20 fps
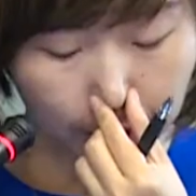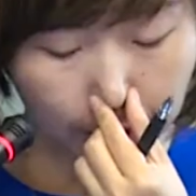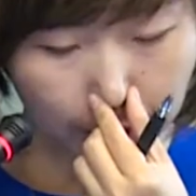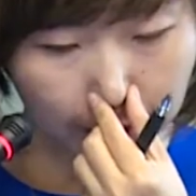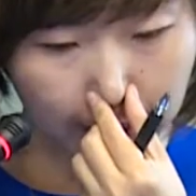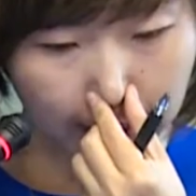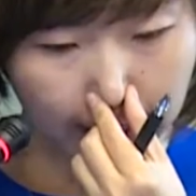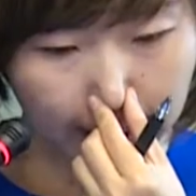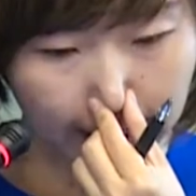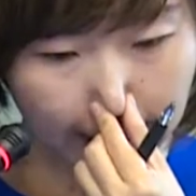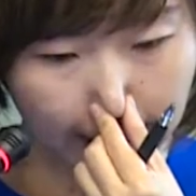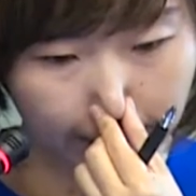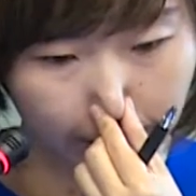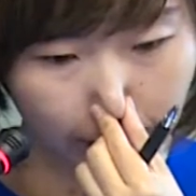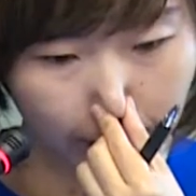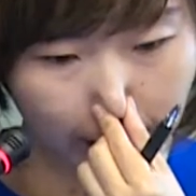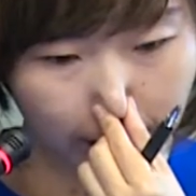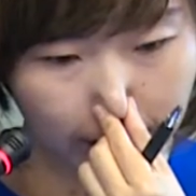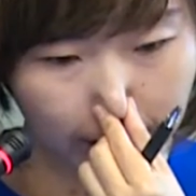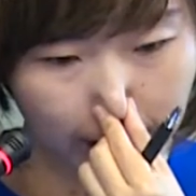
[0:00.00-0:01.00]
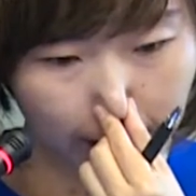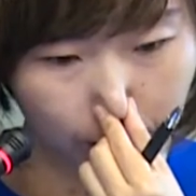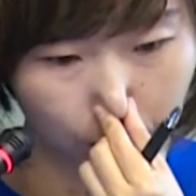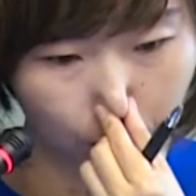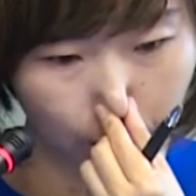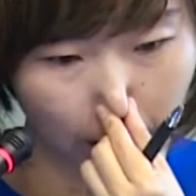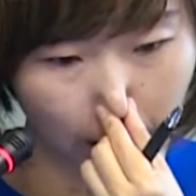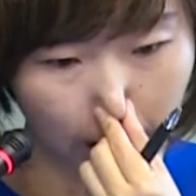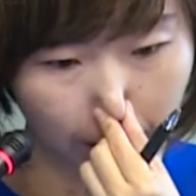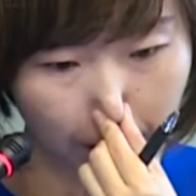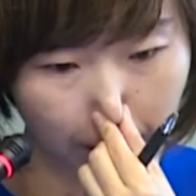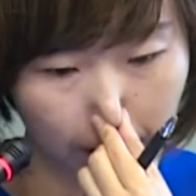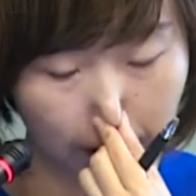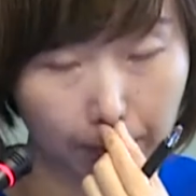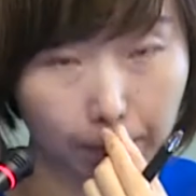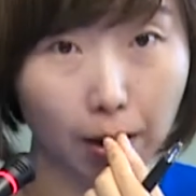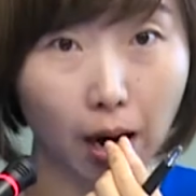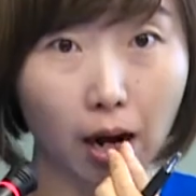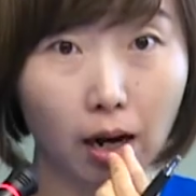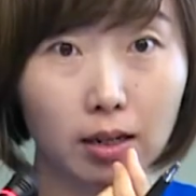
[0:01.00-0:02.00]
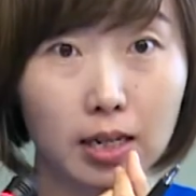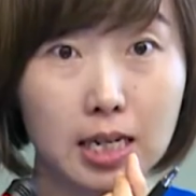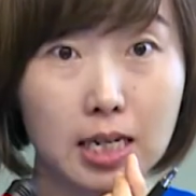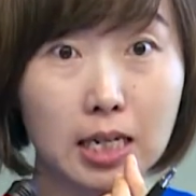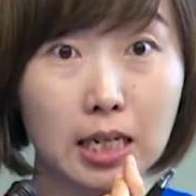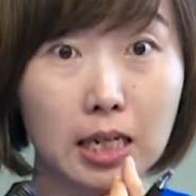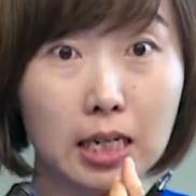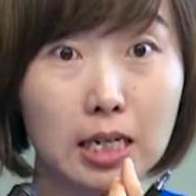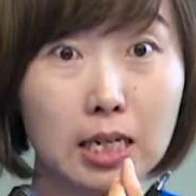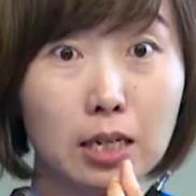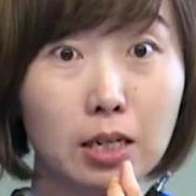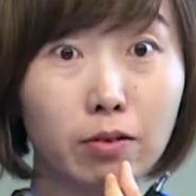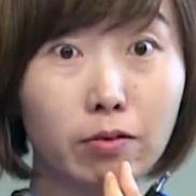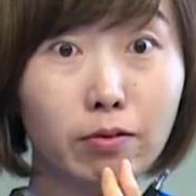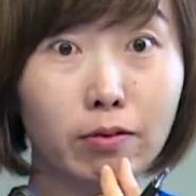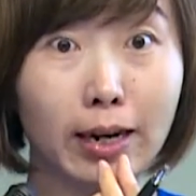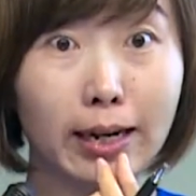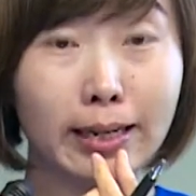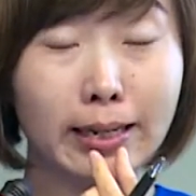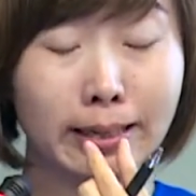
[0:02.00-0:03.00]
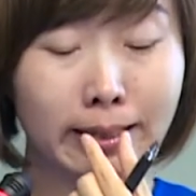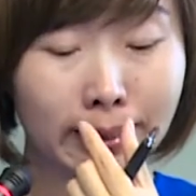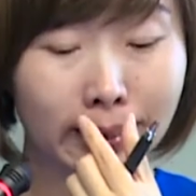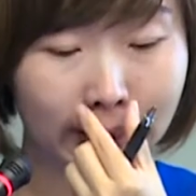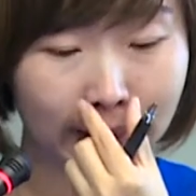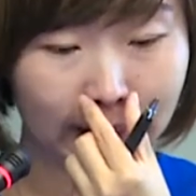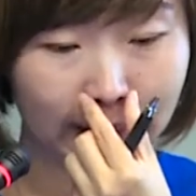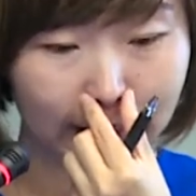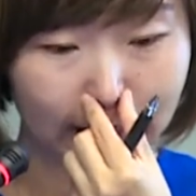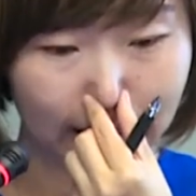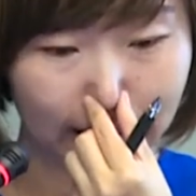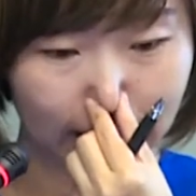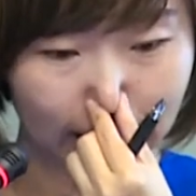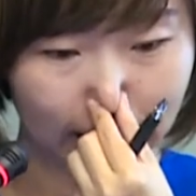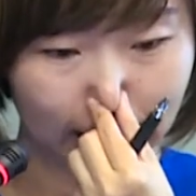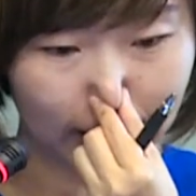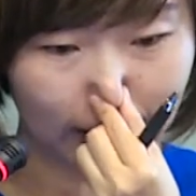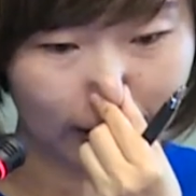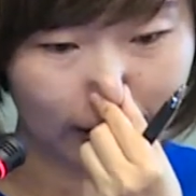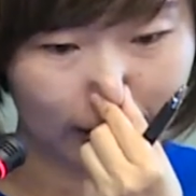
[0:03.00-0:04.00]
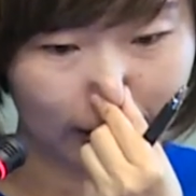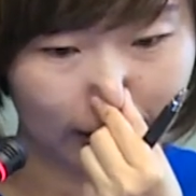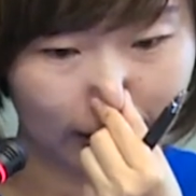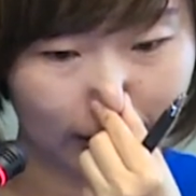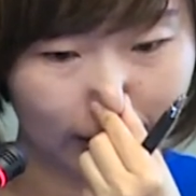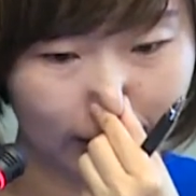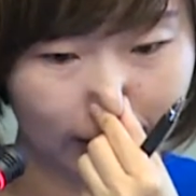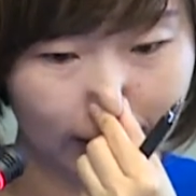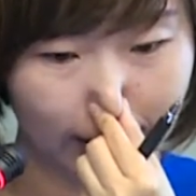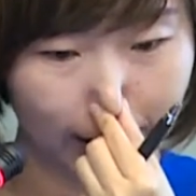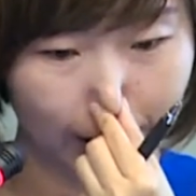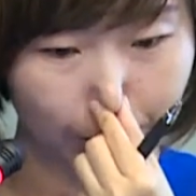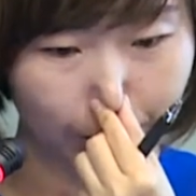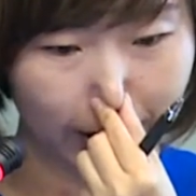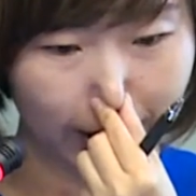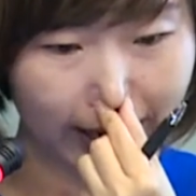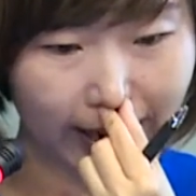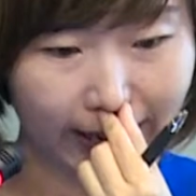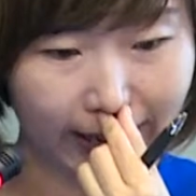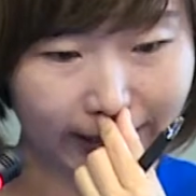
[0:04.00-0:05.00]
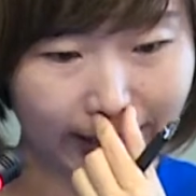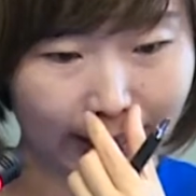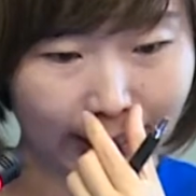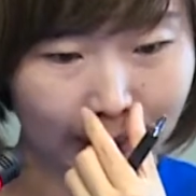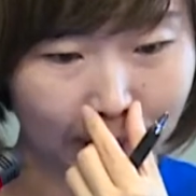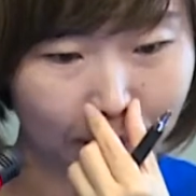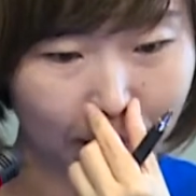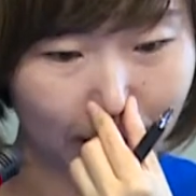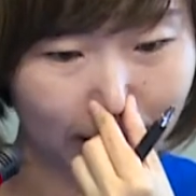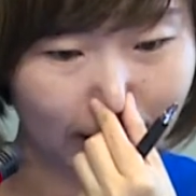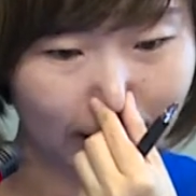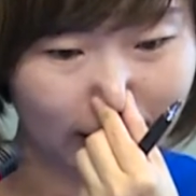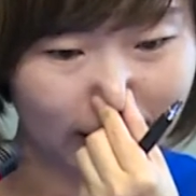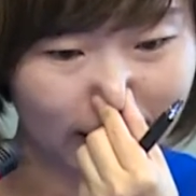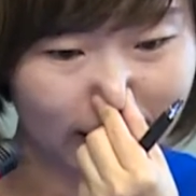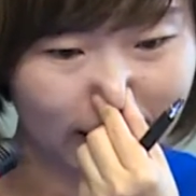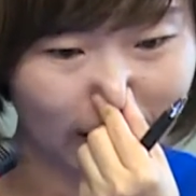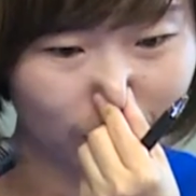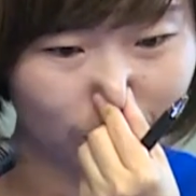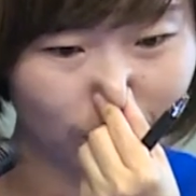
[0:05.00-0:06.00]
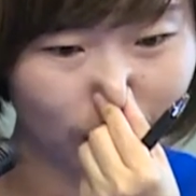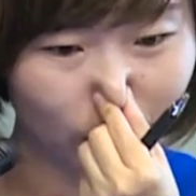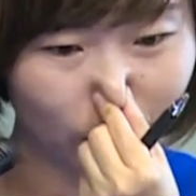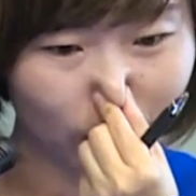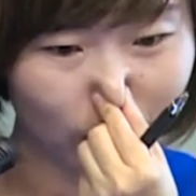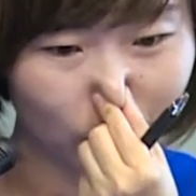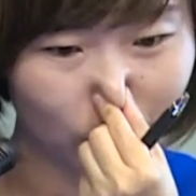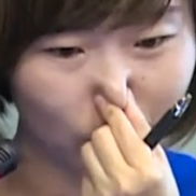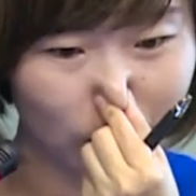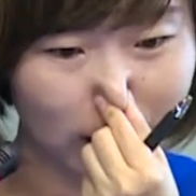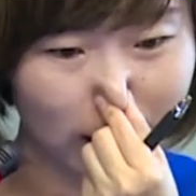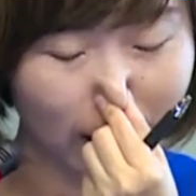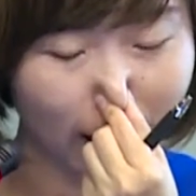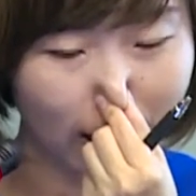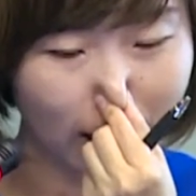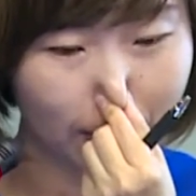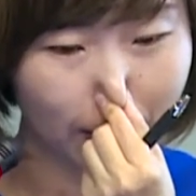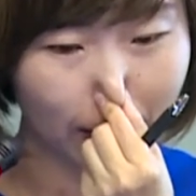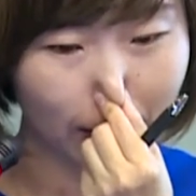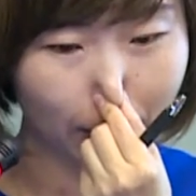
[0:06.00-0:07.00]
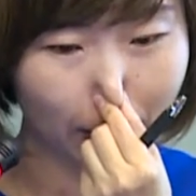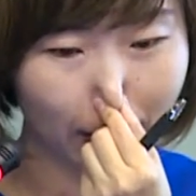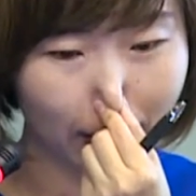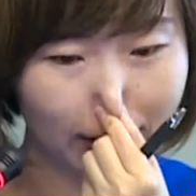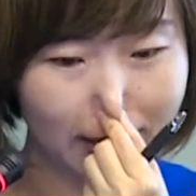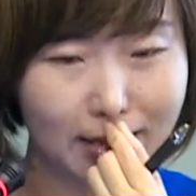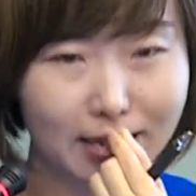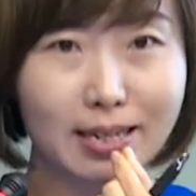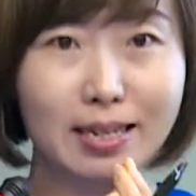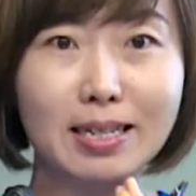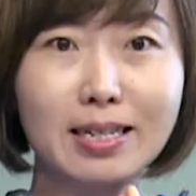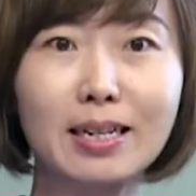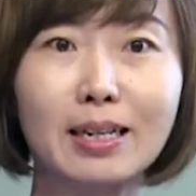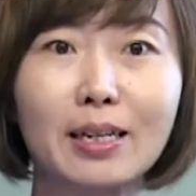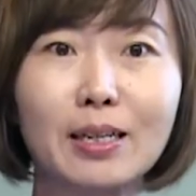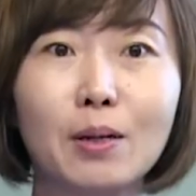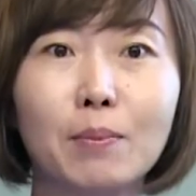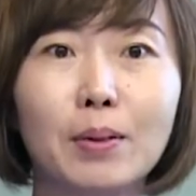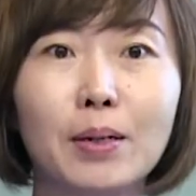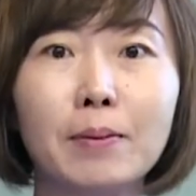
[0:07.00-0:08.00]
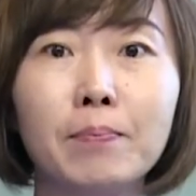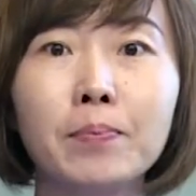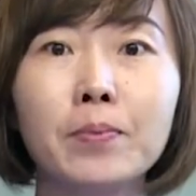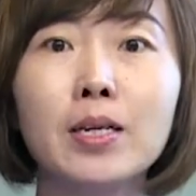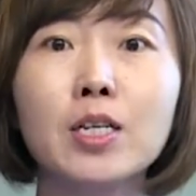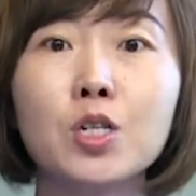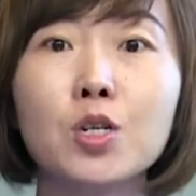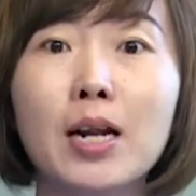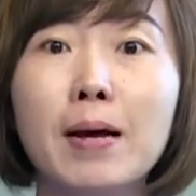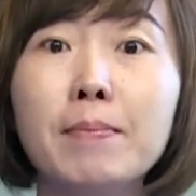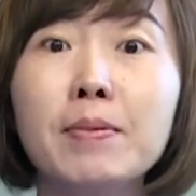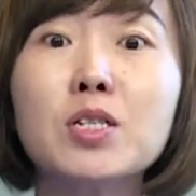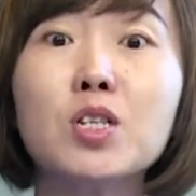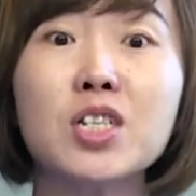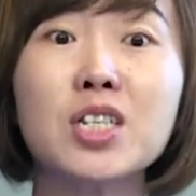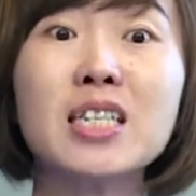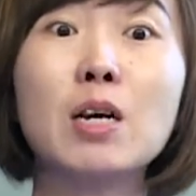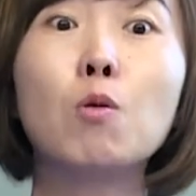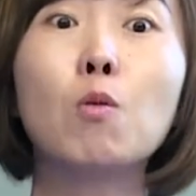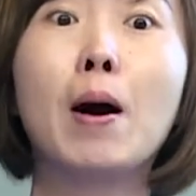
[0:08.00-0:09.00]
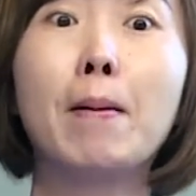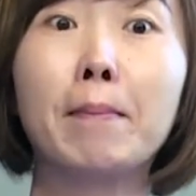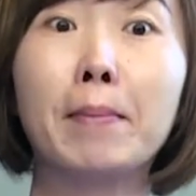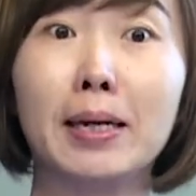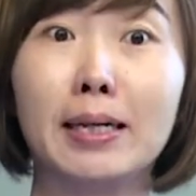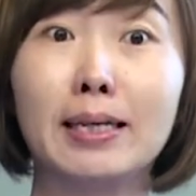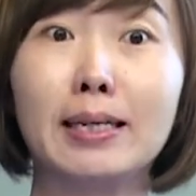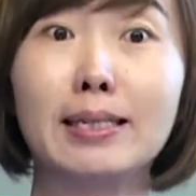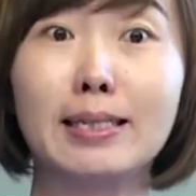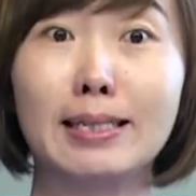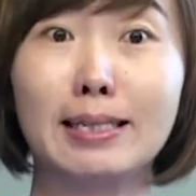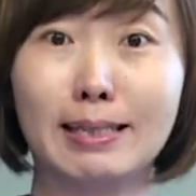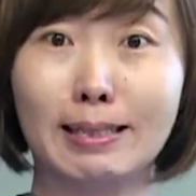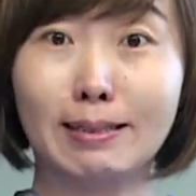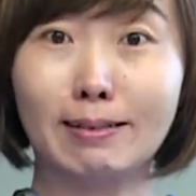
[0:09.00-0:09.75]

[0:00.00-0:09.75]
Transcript: I don't think I will have time to talk about the policies, right? I really hate that because I really want to talk about the policies a little bit. So let me just say 1 minute.